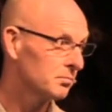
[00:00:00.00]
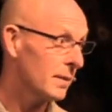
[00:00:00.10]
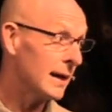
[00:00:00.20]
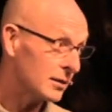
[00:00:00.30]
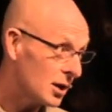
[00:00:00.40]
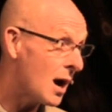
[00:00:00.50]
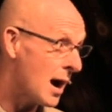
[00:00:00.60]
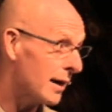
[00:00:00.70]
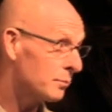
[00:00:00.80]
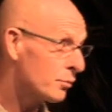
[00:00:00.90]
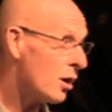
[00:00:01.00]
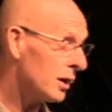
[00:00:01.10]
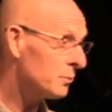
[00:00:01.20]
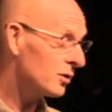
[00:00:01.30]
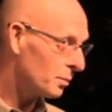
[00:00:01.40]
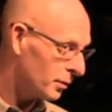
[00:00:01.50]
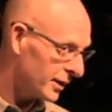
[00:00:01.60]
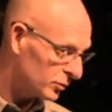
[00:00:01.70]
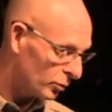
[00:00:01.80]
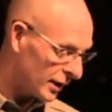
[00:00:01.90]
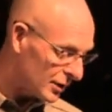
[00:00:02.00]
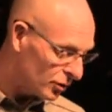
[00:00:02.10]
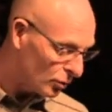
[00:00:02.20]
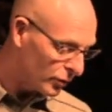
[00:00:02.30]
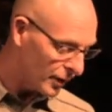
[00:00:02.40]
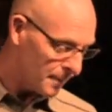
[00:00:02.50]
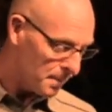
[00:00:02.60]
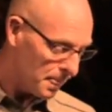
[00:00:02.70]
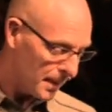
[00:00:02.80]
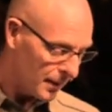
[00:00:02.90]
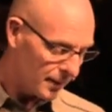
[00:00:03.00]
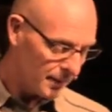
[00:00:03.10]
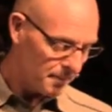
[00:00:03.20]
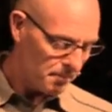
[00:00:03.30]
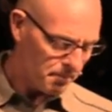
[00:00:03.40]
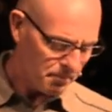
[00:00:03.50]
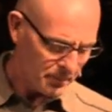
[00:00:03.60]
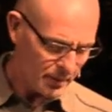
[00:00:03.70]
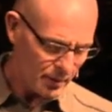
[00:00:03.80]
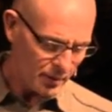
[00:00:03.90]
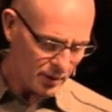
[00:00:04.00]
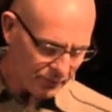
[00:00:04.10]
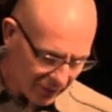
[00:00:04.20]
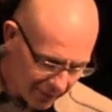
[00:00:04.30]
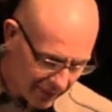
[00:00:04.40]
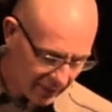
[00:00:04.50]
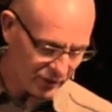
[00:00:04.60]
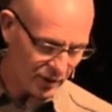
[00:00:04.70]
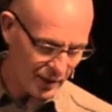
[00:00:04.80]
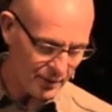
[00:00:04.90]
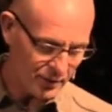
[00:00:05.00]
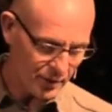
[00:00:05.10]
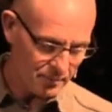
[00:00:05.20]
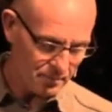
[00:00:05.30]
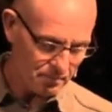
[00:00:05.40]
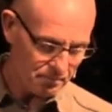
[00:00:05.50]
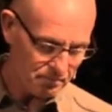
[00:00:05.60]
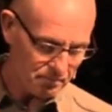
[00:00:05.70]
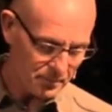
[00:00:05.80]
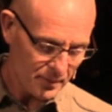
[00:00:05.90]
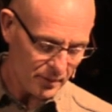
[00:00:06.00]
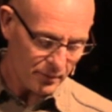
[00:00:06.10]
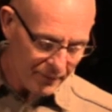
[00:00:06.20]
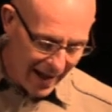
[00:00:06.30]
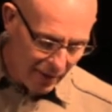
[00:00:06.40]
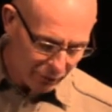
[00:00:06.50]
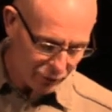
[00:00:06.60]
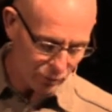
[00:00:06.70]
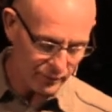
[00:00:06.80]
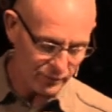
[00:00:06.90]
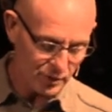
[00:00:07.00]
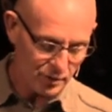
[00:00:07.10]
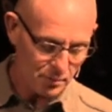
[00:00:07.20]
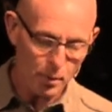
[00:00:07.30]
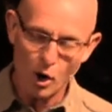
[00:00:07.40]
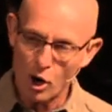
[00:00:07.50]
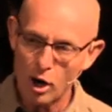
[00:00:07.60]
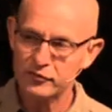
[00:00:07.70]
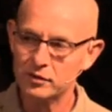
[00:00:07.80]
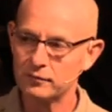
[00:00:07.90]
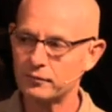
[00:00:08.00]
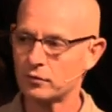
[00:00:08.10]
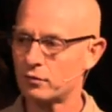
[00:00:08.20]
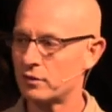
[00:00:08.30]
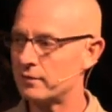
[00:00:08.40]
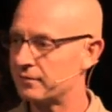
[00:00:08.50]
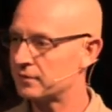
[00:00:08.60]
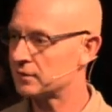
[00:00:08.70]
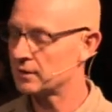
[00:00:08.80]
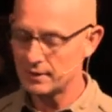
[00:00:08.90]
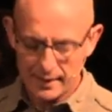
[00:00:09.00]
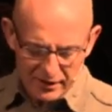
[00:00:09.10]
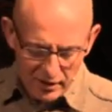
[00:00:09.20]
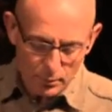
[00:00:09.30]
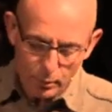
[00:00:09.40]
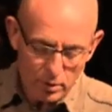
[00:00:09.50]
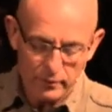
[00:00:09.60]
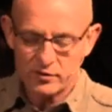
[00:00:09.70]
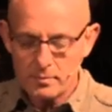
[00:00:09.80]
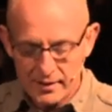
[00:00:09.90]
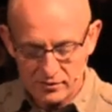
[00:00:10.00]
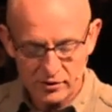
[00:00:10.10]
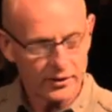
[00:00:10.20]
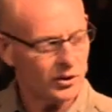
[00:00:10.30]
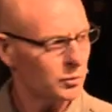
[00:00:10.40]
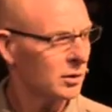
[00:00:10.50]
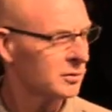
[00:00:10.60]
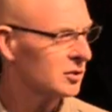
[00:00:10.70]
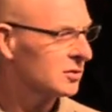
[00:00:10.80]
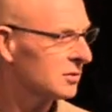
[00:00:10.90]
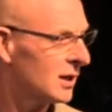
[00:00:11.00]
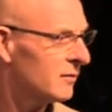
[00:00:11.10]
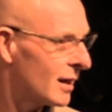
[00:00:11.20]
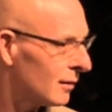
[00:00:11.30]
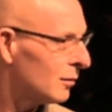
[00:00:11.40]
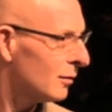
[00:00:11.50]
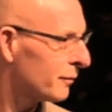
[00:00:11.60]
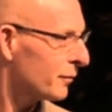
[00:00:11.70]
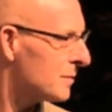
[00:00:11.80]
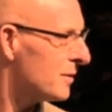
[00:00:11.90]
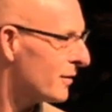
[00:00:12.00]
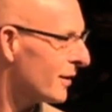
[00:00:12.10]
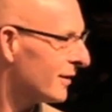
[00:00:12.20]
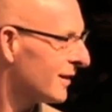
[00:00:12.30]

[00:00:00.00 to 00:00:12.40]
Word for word: and God brought him to the place where he knew the, the validity and the, the value of pausing for grief. That's not the point of this message. I just want to just give you that little freebie there.